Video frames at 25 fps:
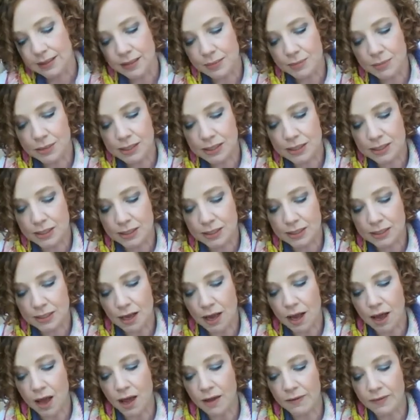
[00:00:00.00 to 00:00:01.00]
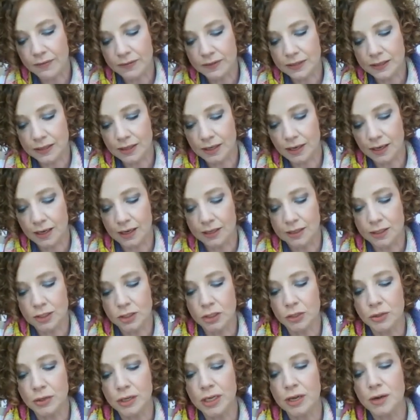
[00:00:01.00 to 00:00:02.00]
some soft
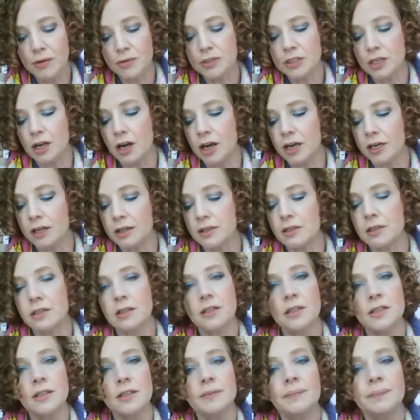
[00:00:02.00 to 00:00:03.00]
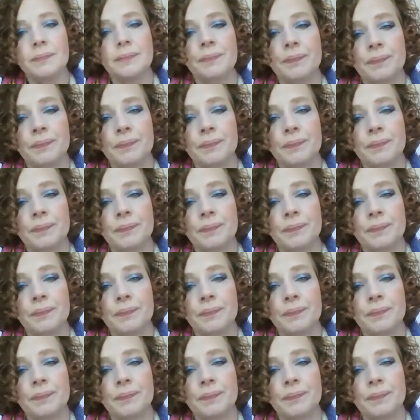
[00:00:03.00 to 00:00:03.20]
Studio Donegal.